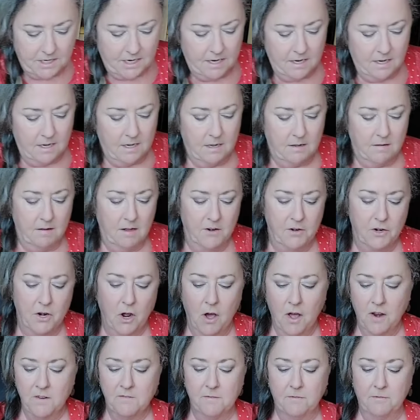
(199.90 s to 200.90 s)
a
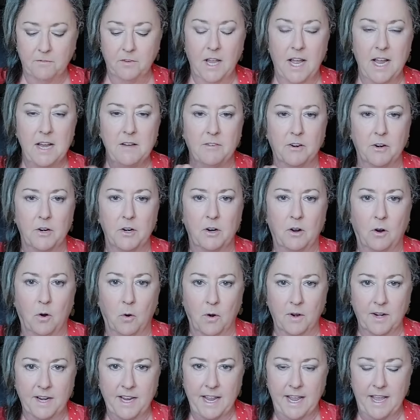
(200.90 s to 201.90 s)
non-flavored
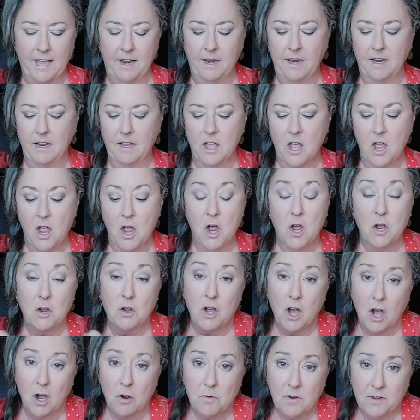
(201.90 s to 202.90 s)
organic
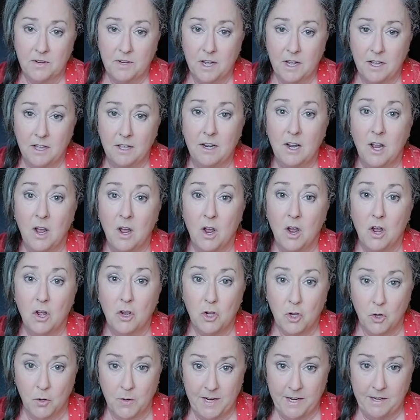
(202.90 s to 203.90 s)
coconut
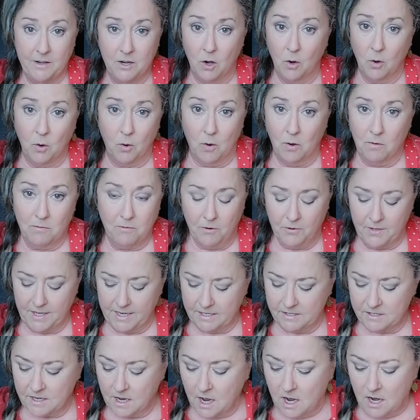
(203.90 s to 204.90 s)
cooking oil for
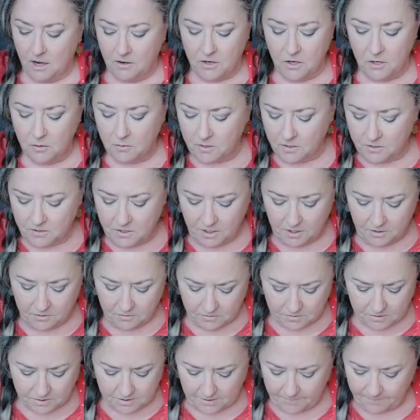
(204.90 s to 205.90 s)
this. You could
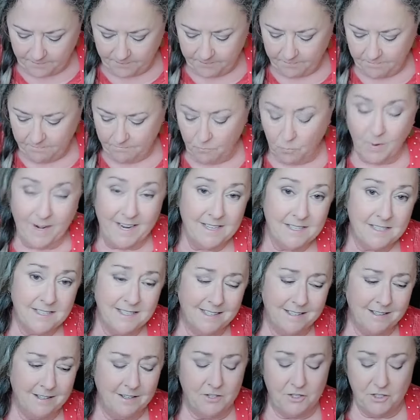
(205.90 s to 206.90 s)
use
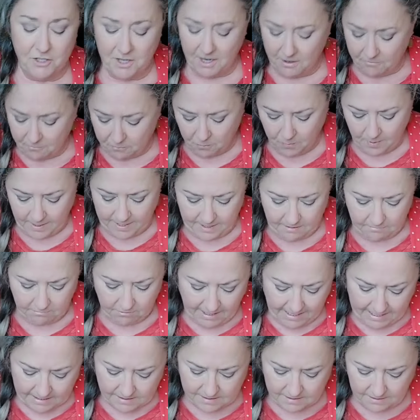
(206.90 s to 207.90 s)
Wesson, Chefway,
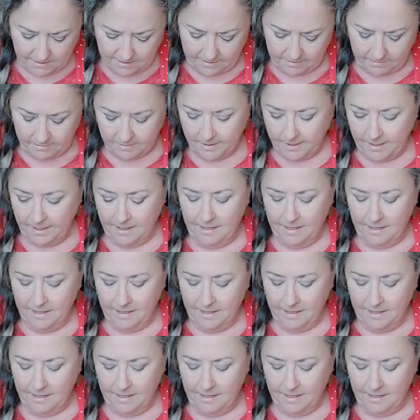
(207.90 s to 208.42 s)
Riceland,